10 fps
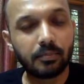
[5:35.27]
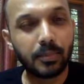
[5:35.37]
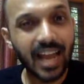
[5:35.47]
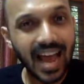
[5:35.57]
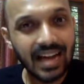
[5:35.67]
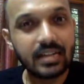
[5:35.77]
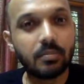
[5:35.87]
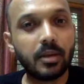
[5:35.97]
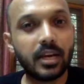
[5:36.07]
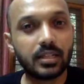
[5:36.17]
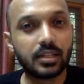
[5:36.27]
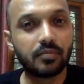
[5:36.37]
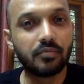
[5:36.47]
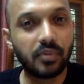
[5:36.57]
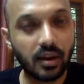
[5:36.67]
plant-based,
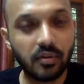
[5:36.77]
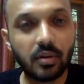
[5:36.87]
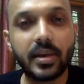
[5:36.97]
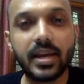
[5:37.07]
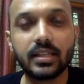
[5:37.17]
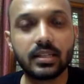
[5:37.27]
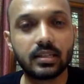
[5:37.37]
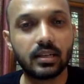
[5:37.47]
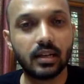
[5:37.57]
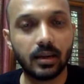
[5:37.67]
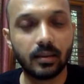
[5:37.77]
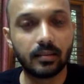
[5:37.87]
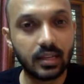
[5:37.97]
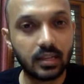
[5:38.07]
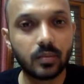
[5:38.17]
flower-based
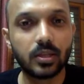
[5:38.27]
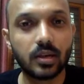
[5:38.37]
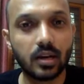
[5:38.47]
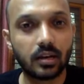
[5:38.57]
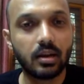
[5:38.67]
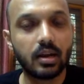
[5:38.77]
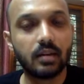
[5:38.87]
things which are